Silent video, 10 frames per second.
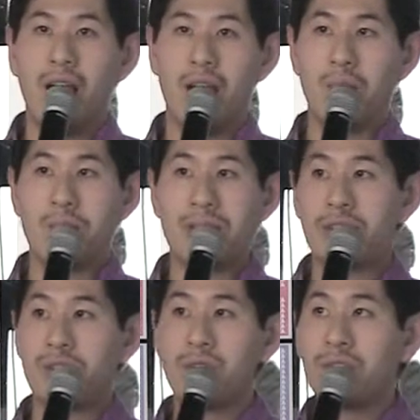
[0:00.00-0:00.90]
Um,
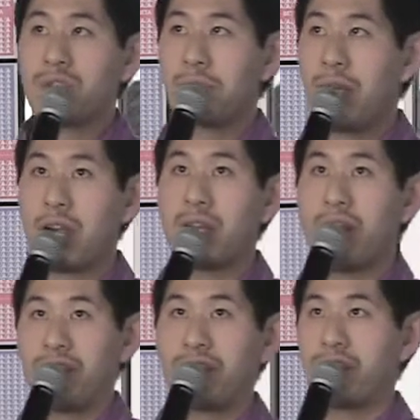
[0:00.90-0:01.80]
because those are
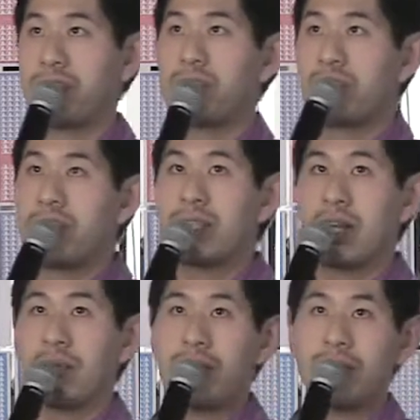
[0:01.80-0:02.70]
part of the services
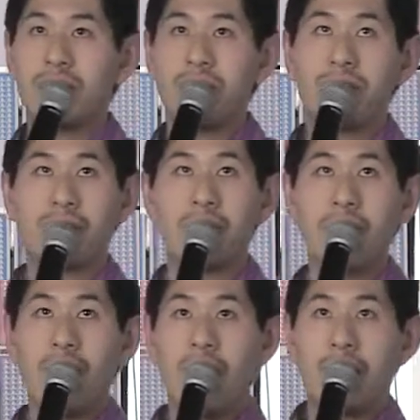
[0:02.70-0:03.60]
that we
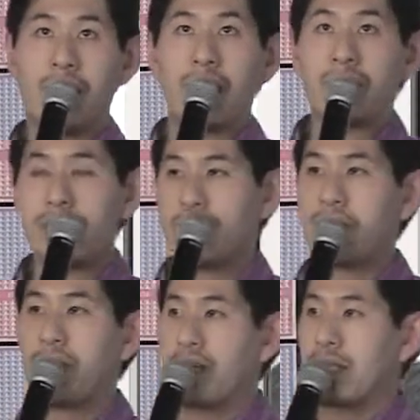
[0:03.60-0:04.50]
deliver, not just
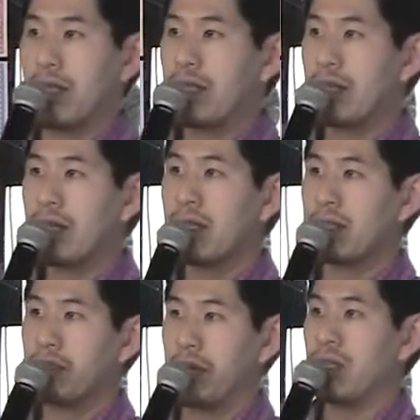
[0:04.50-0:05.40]
to our
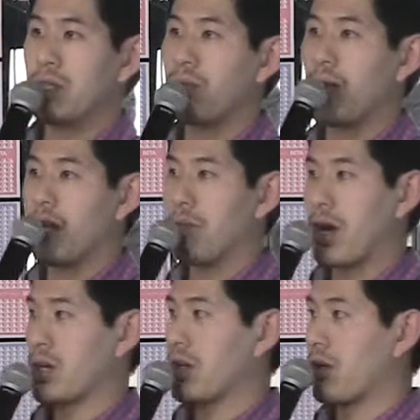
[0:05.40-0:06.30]
citizens, but to our
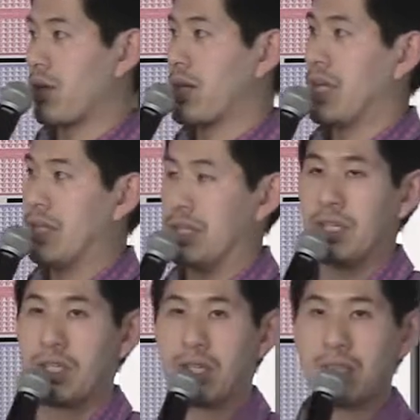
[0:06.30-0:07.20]
partner
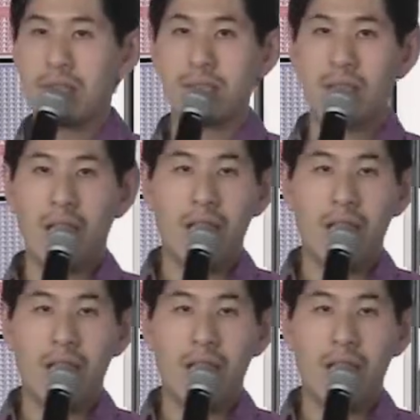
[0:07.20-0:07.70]
organizations.